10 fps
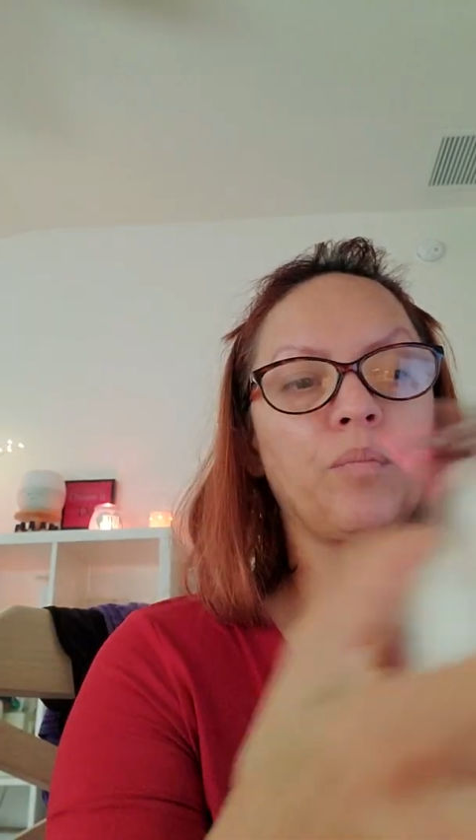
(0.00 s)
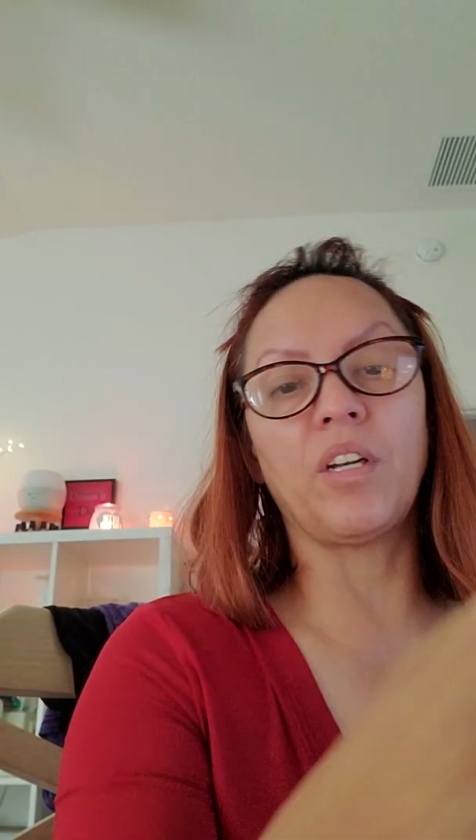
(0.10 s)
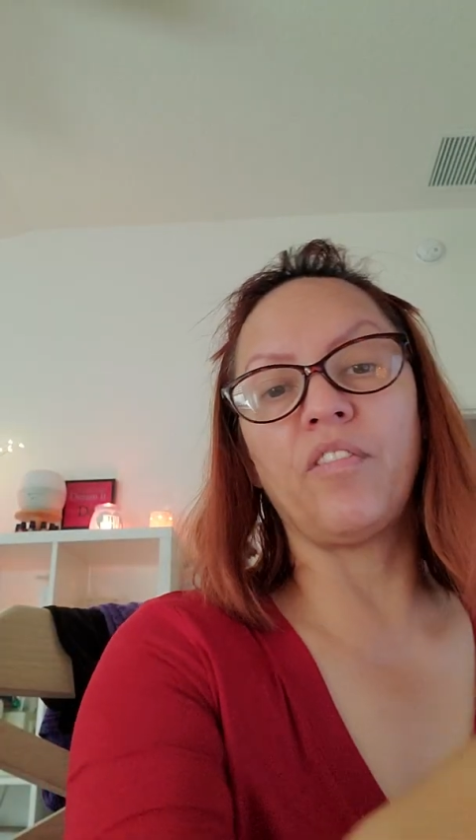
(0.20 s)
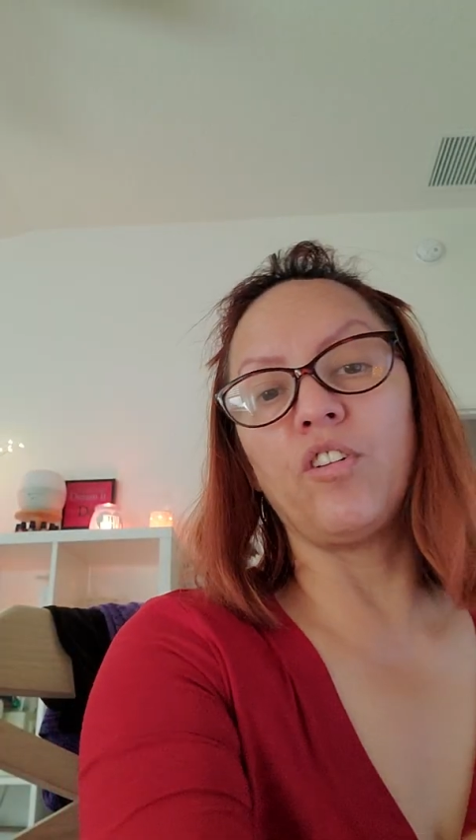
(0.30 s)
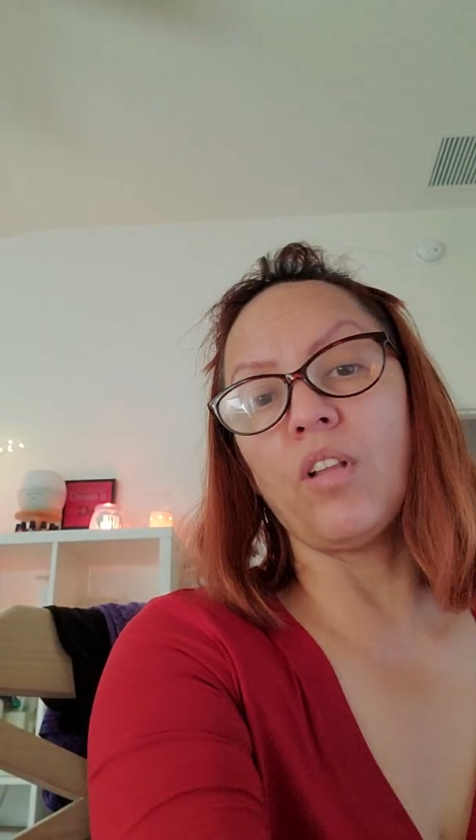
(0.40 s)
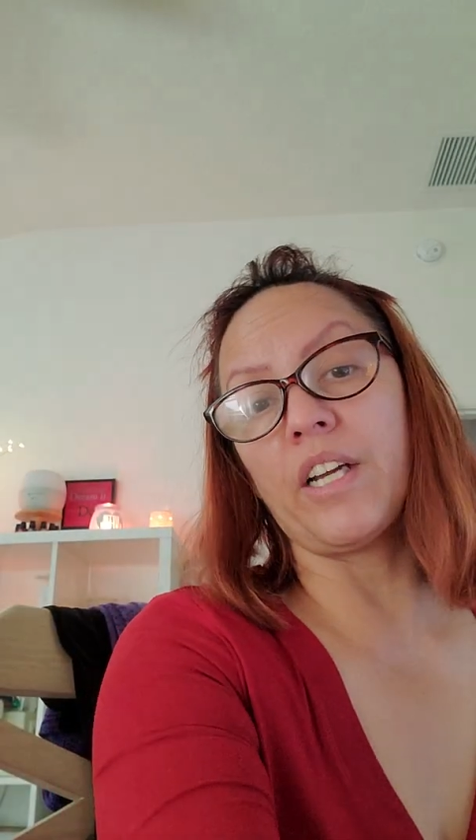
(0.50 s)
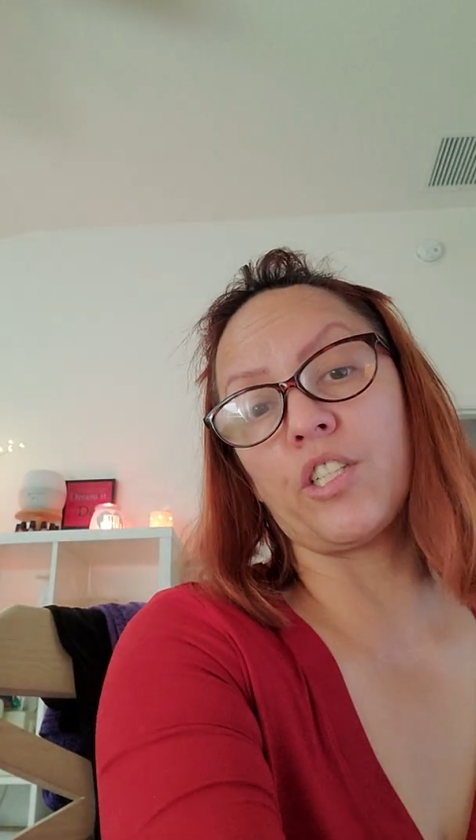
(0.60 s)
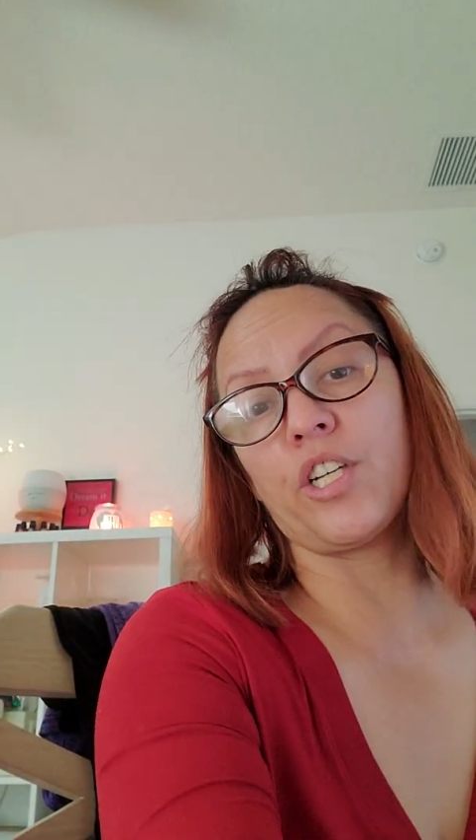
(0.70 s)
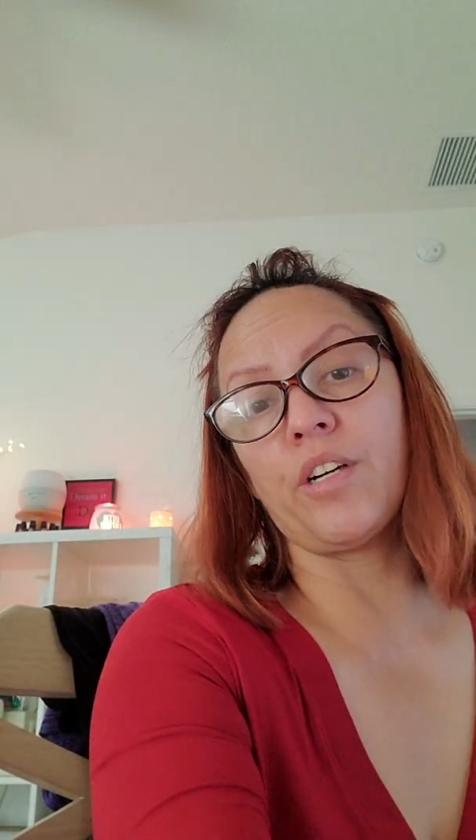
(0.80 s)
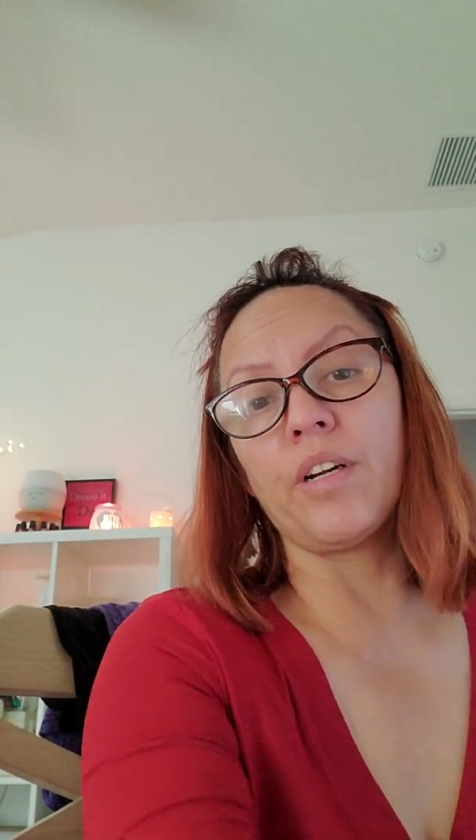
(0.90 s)
But if you like
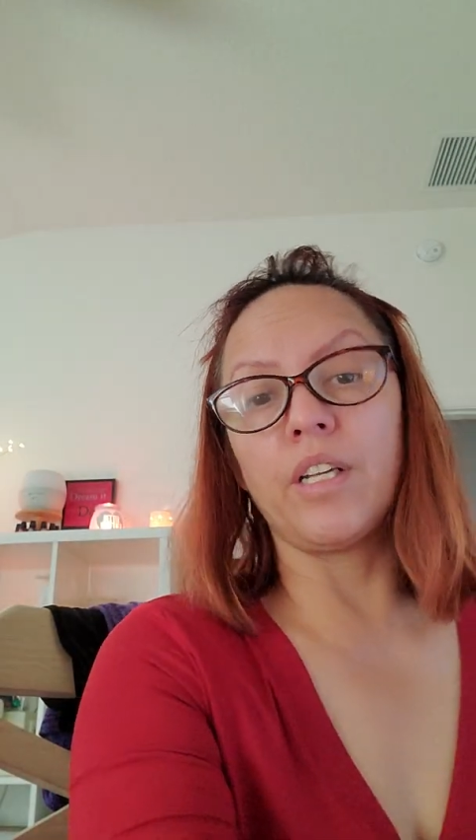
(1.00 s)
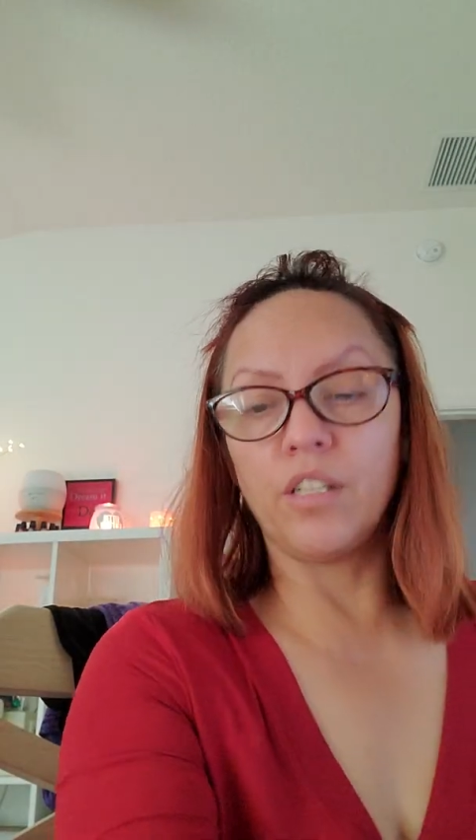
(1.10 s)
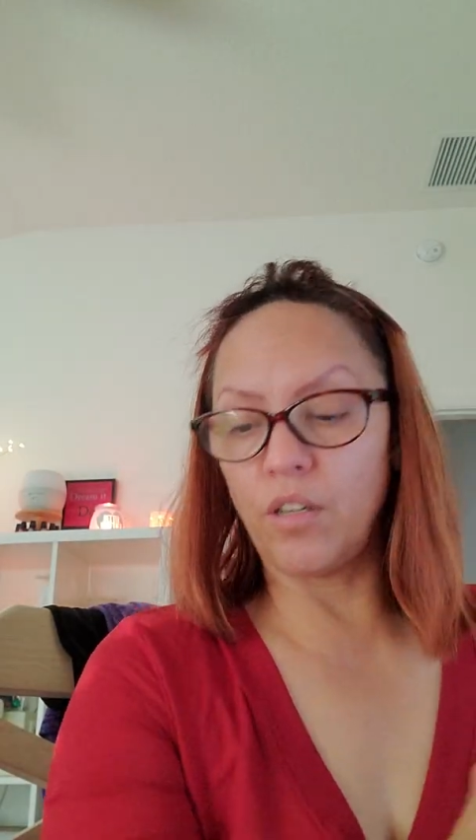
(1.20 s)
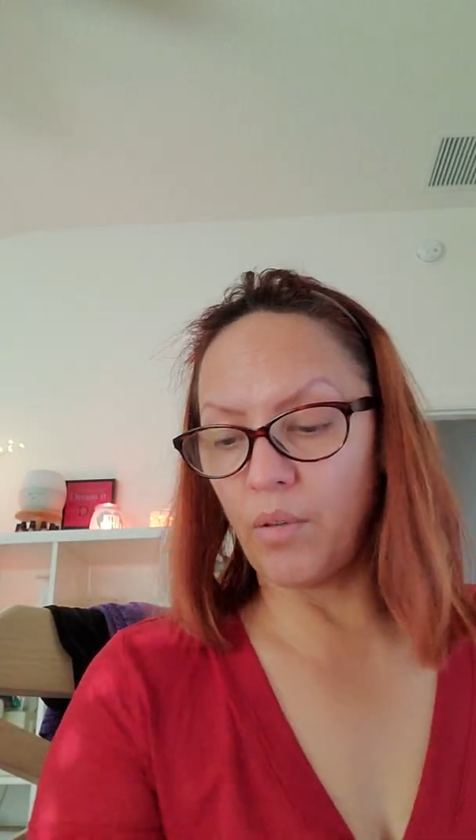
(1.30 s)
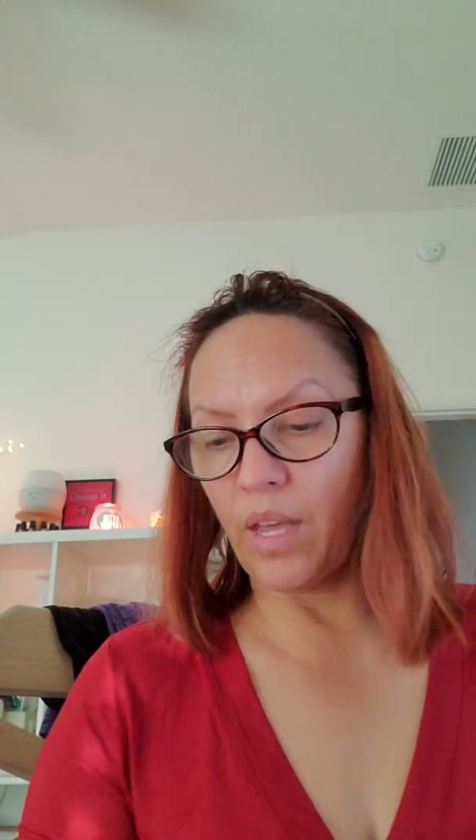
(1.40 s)
cherry, you know,